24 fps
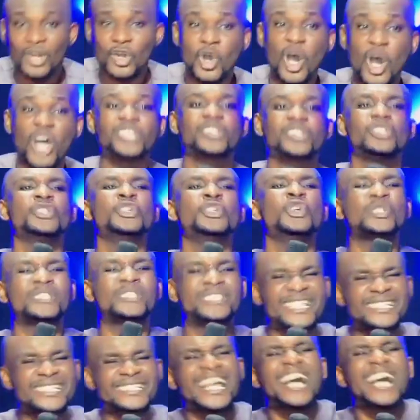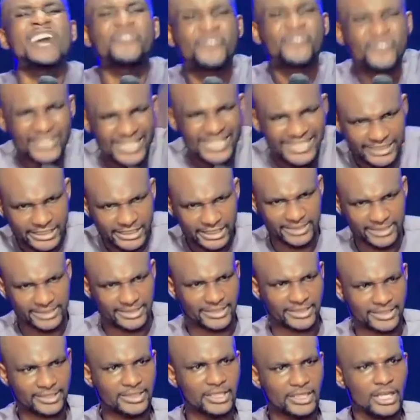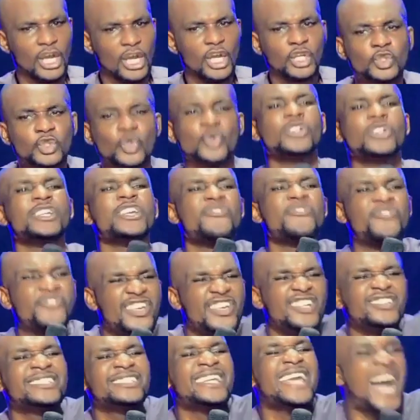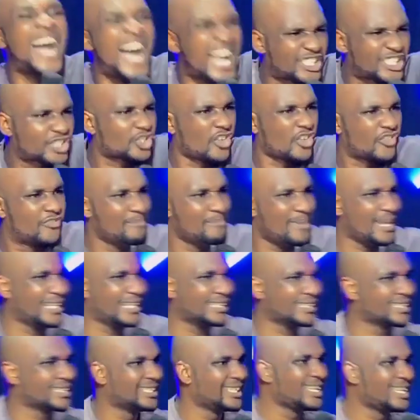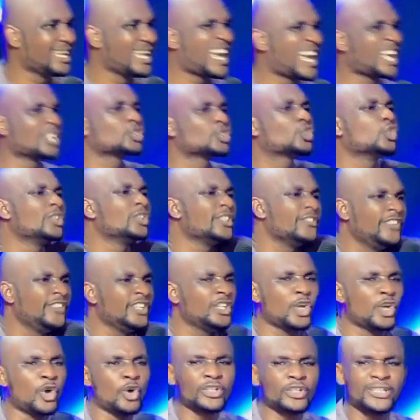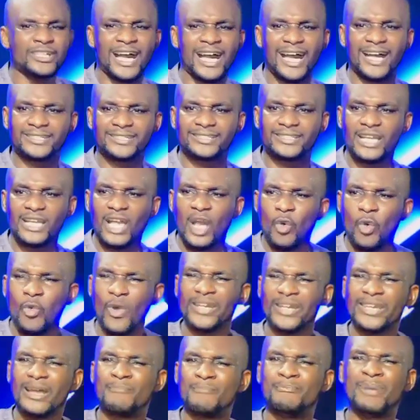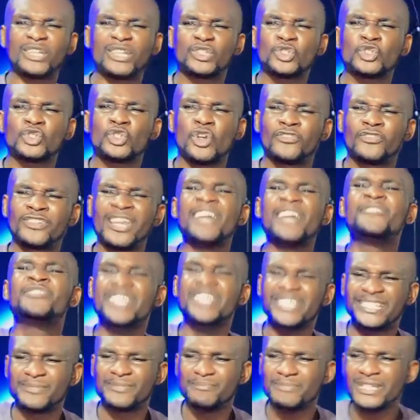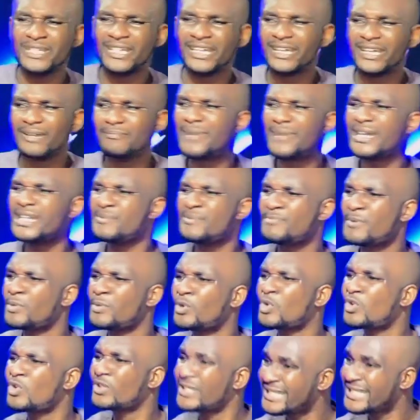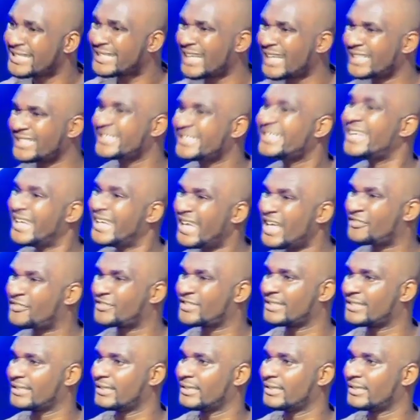God uses afflictions to reveal the hearts of men and to reveal your own heart. When the battles of life hit me, many people couldn't stand it, they left.